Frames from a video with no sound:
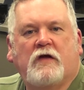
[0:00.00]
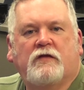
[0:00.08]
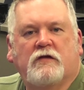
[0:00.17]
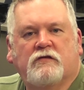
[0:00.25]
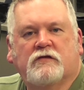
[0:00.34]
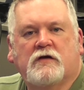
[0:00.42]
that
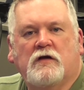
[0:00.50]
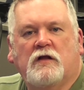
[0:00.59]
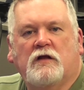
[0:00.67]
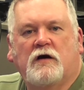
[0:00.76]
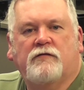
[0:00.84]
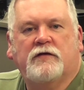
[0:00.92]
the
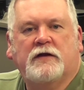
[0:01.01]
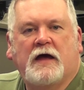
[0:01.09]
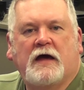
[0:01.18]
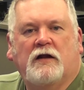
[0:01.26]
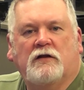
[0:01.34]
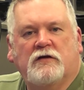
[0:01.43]
skill of an
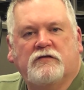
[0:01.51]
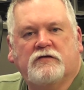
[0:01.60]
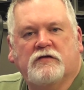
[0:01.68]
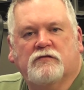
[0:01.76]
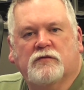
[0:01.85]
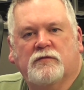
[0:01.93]

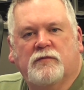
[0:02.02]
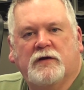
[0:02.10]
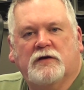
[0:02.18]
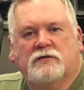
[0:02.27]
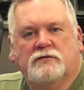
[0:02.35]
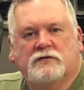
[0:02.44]
analyst is
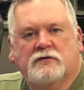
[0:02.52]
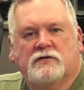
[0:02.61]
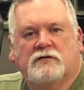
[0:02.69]
revealed.